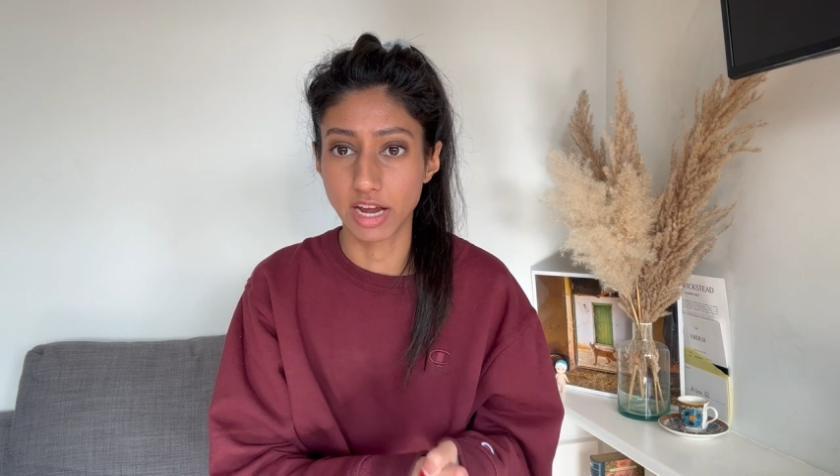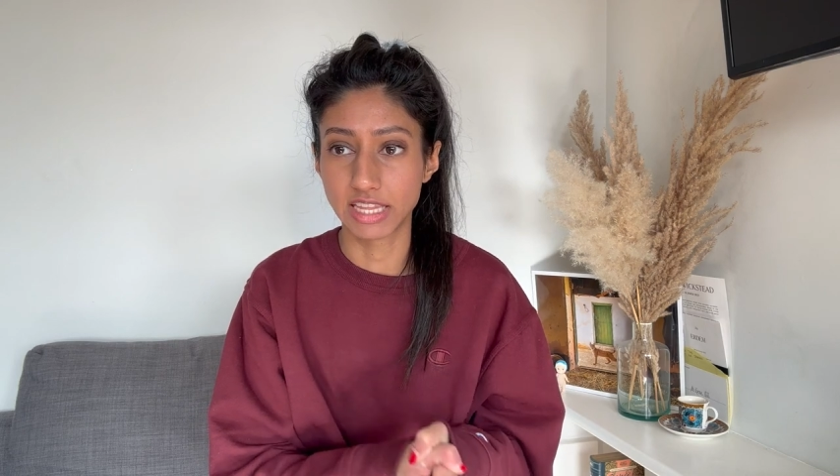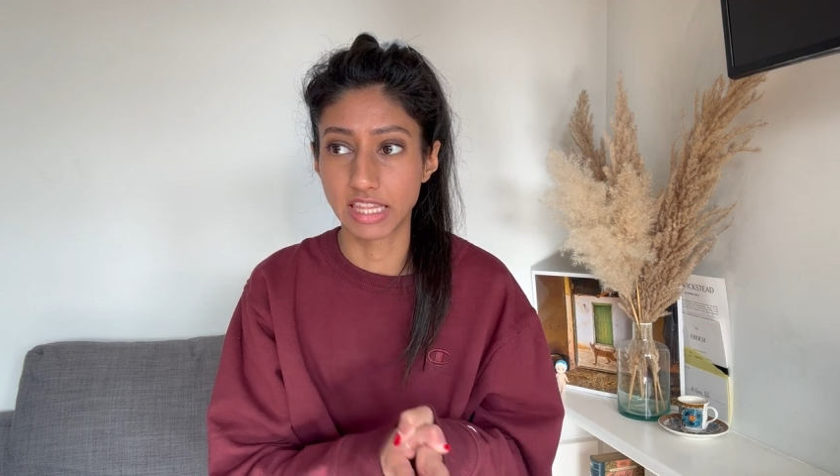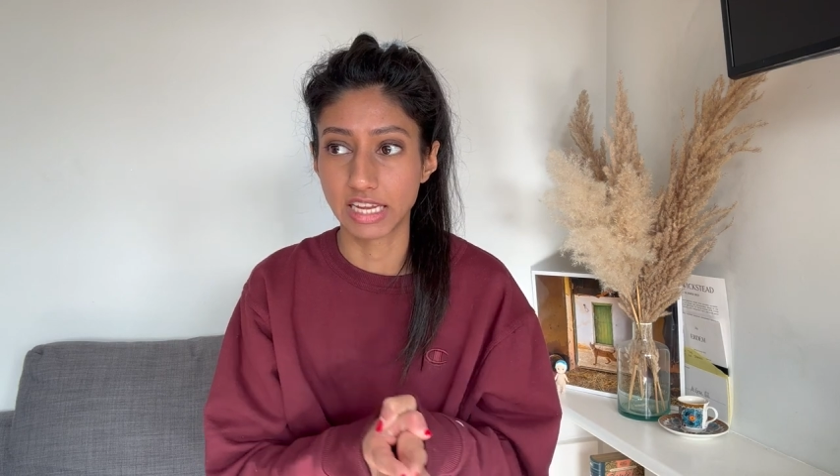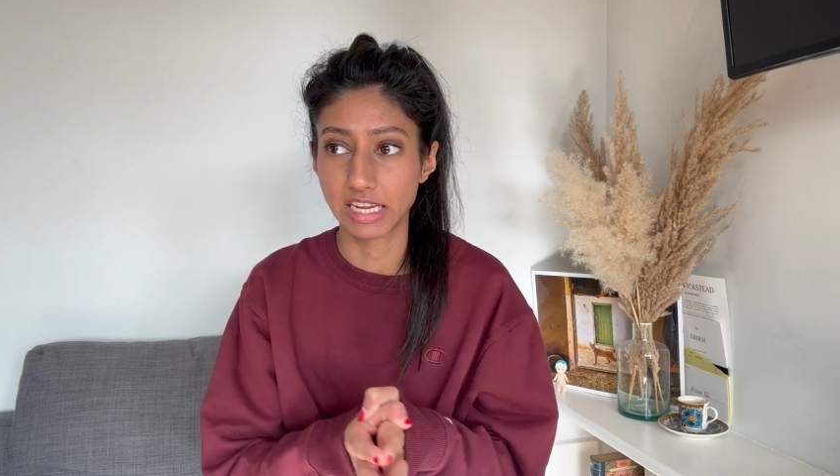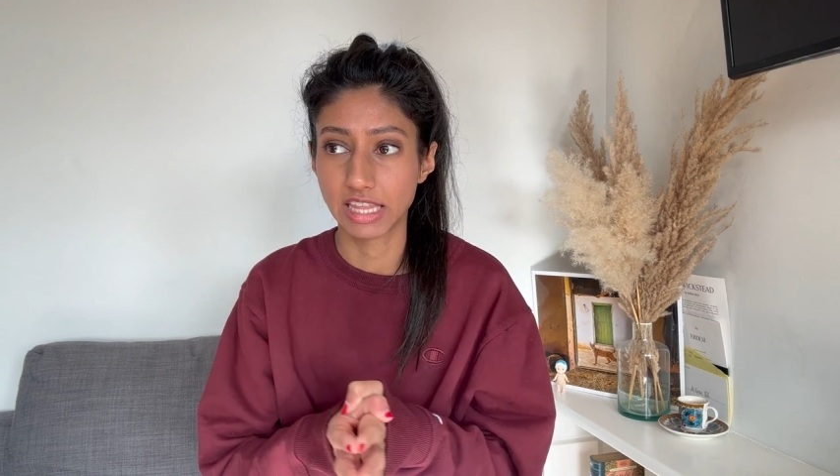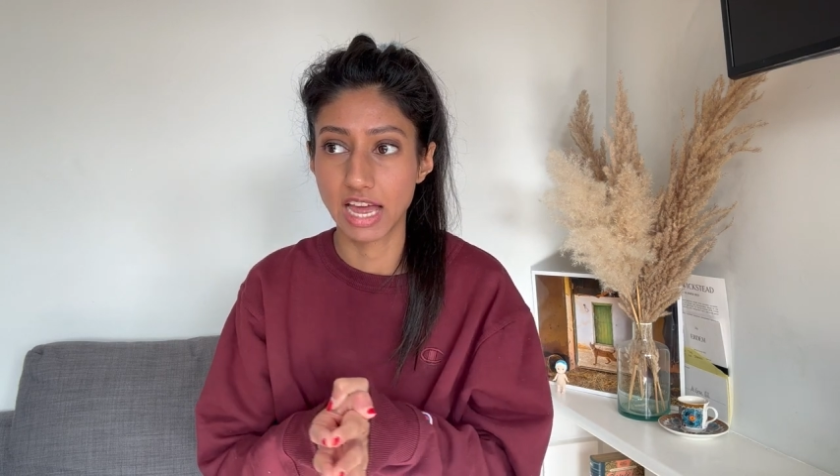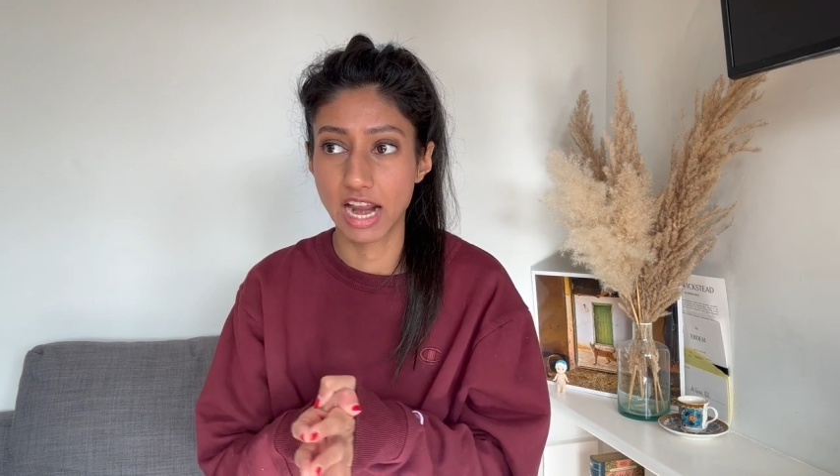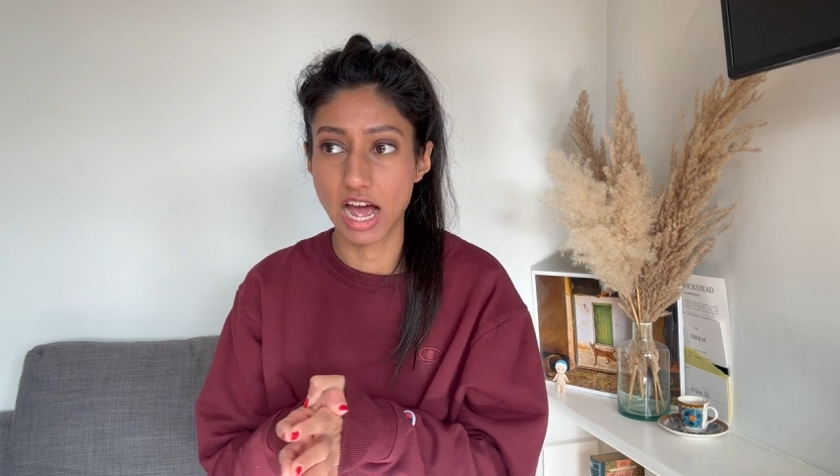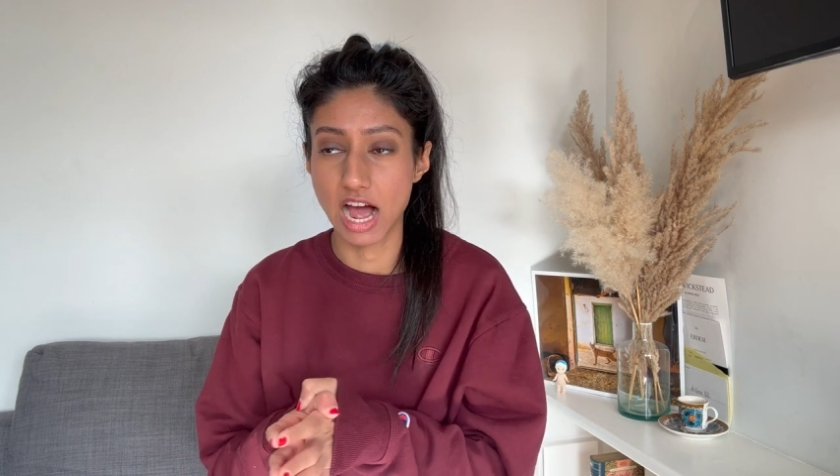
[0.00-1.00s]
I think
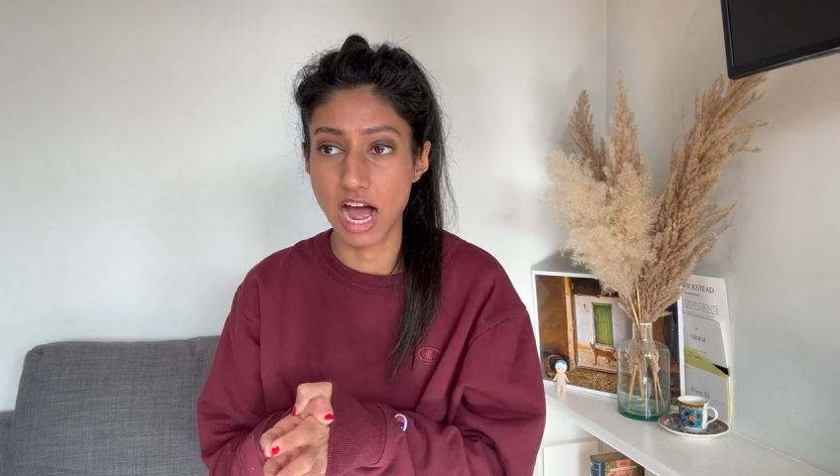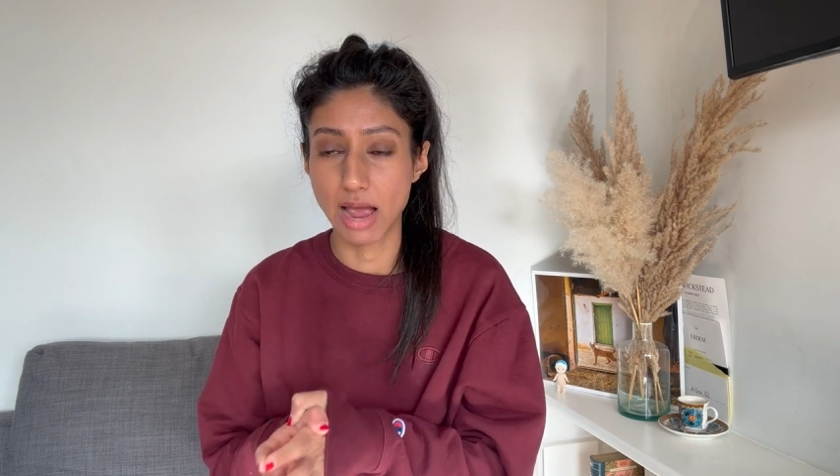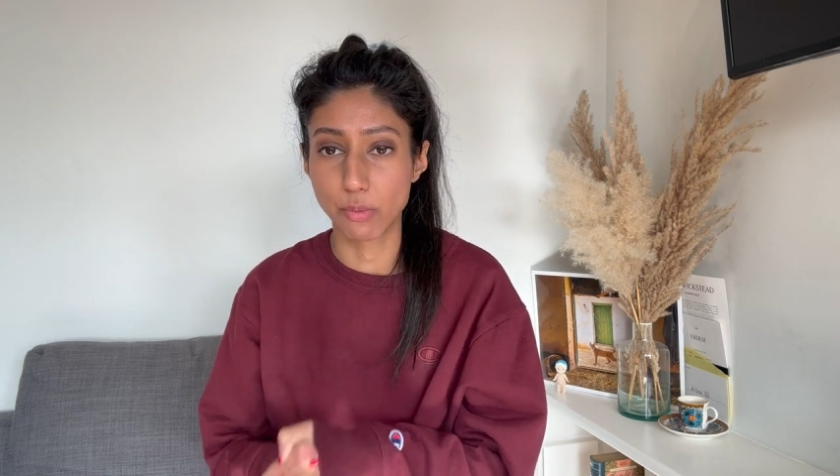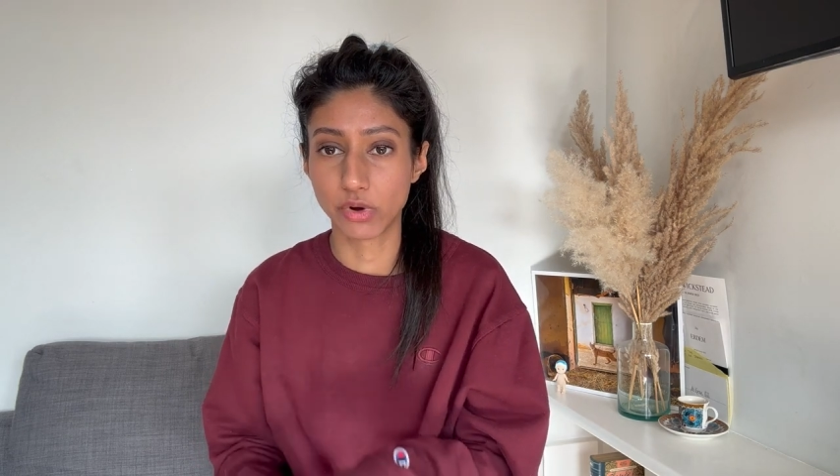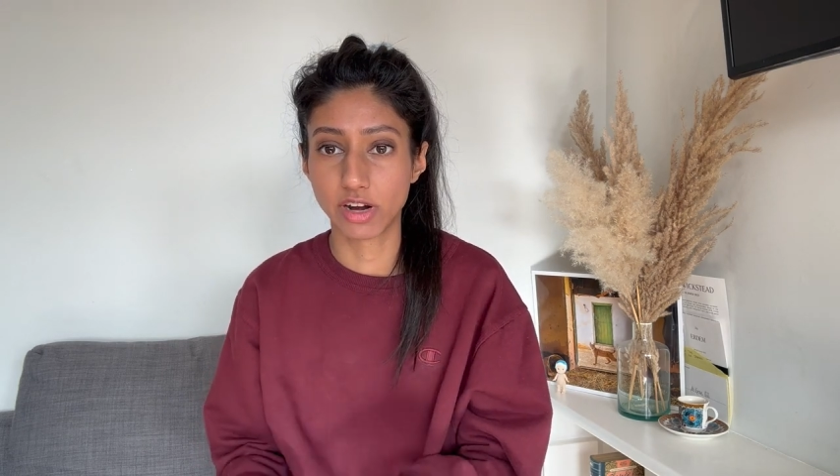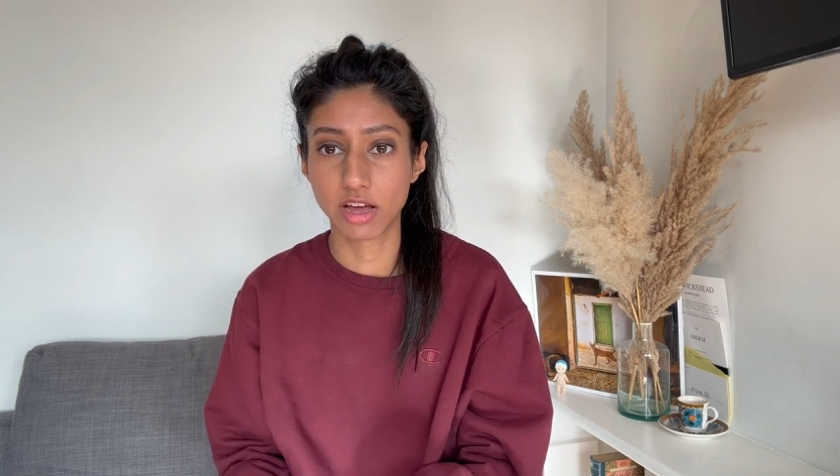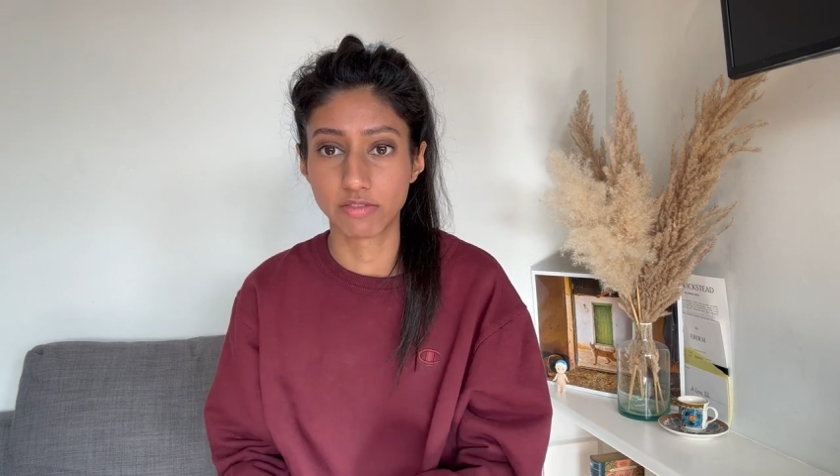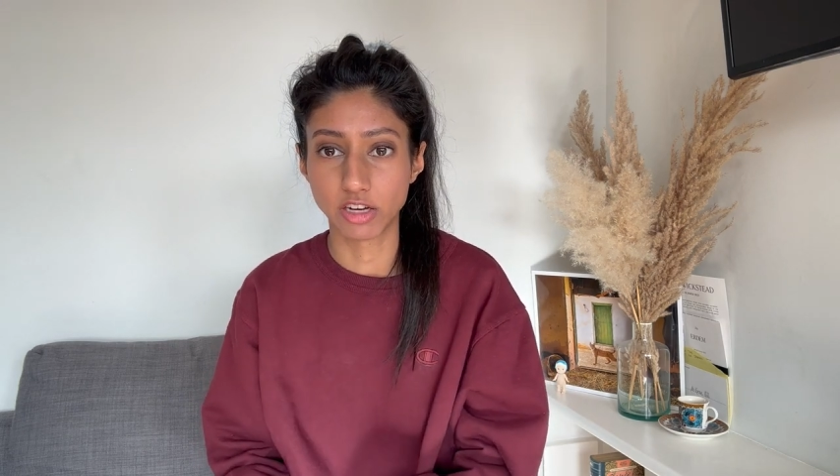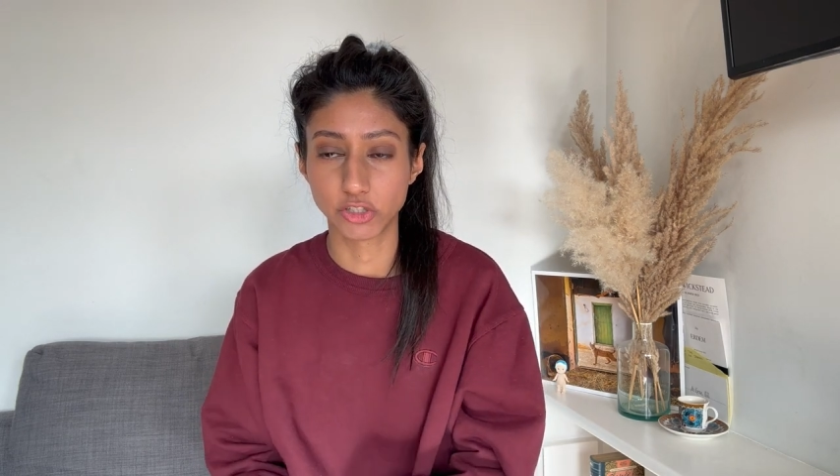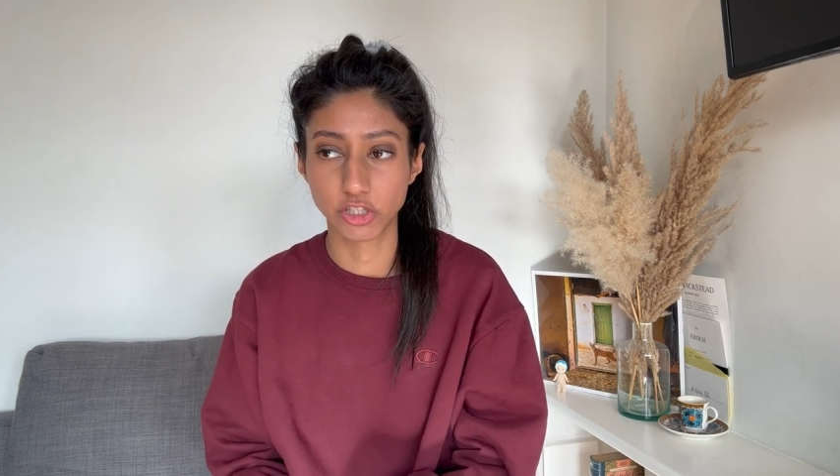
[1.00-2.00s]
that I wouldn't have
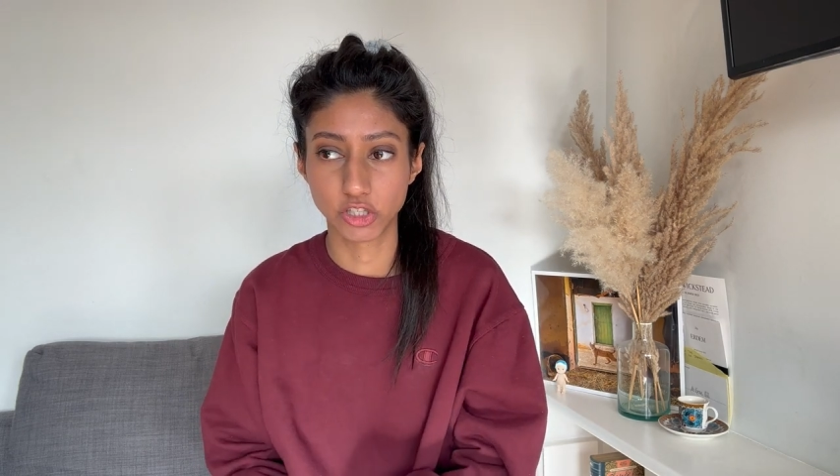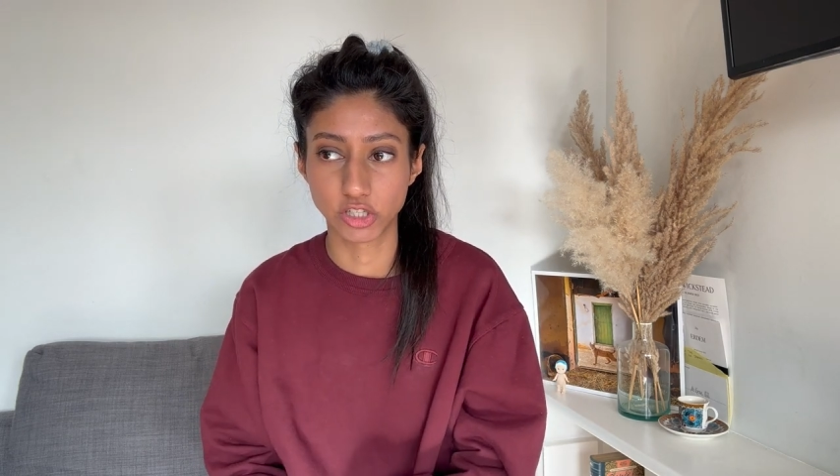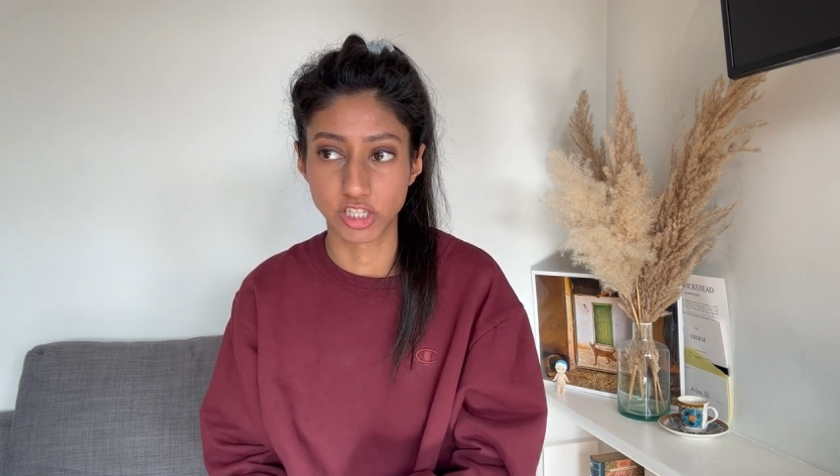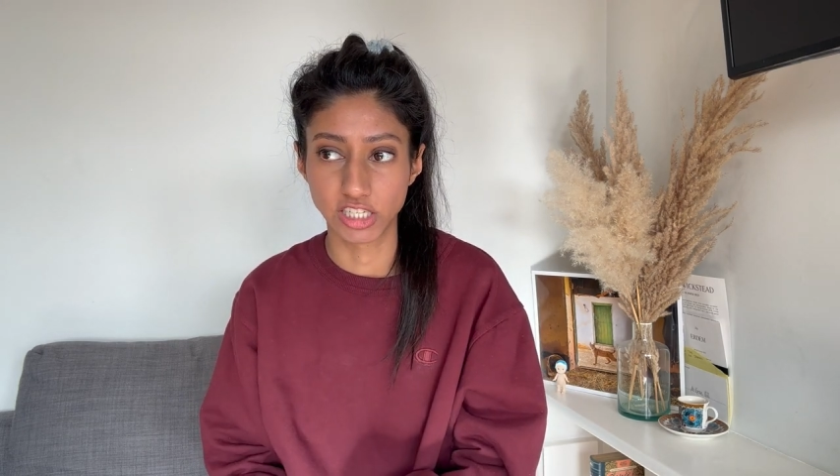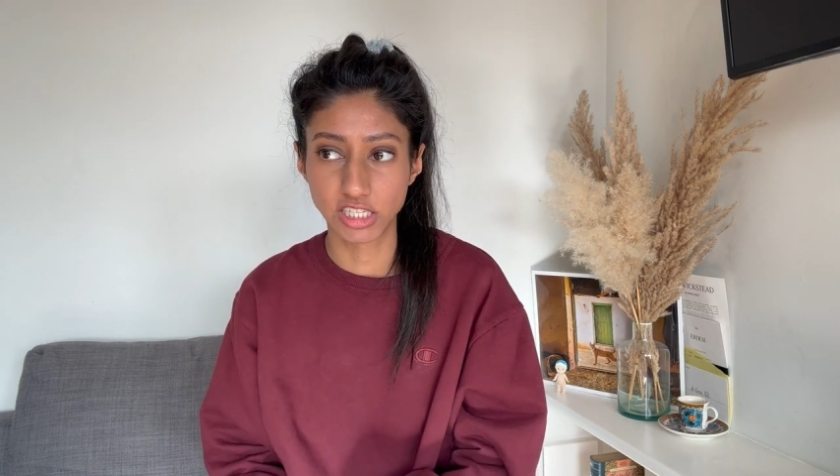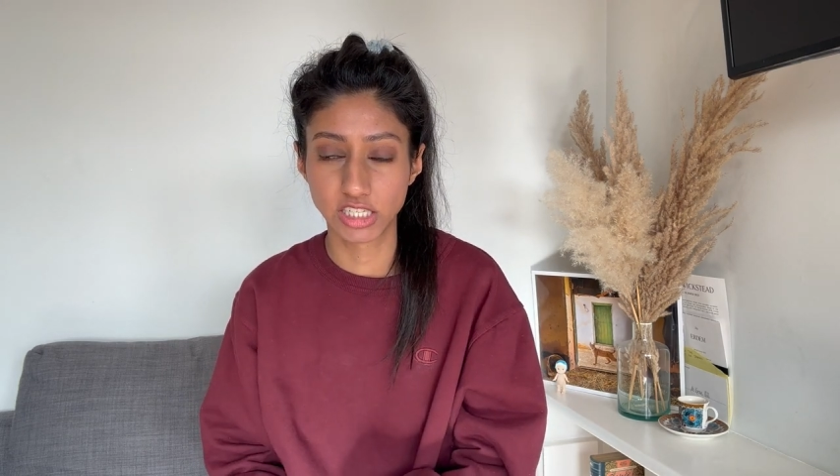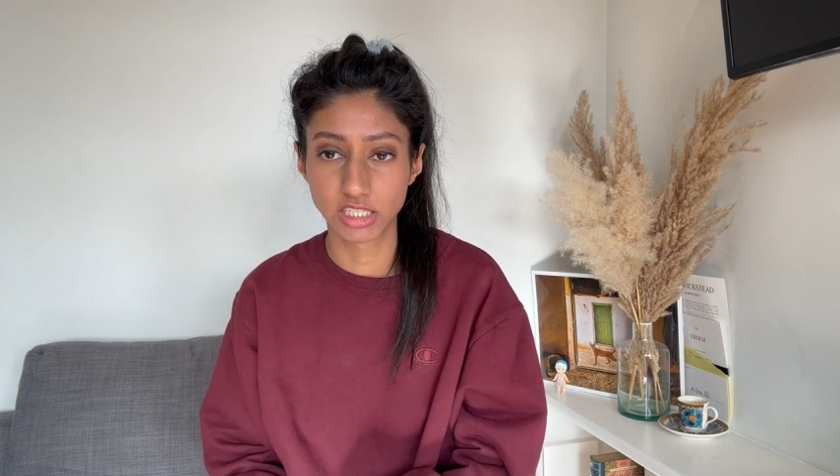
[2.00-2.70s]
understood